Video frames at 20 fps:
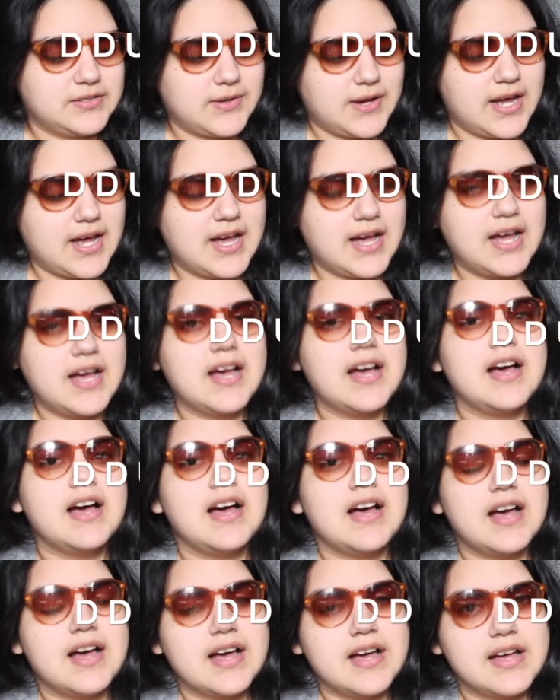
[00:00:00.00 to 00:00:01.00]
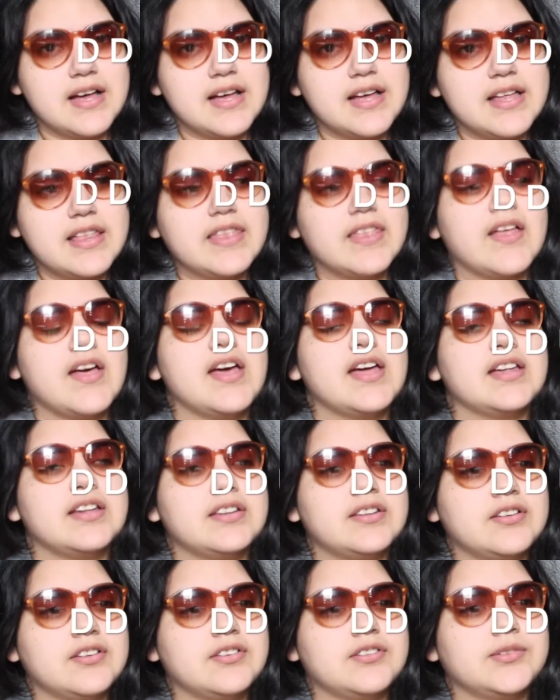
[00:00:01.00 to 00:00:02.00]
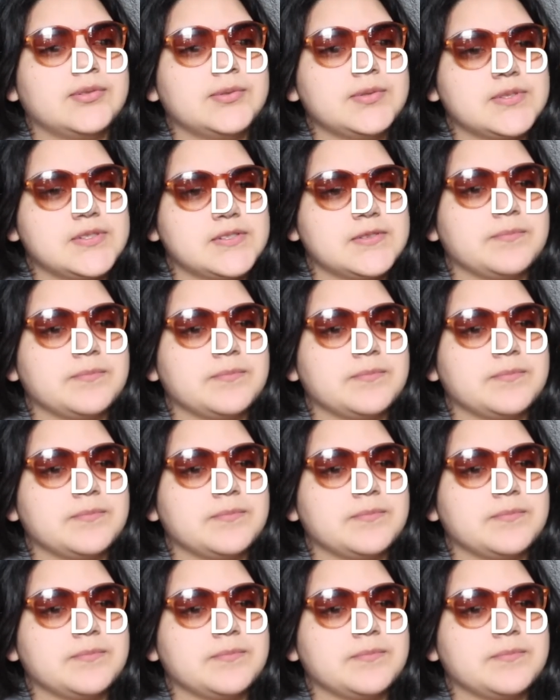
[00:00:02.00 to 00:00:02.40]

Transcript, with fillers: twilight knows.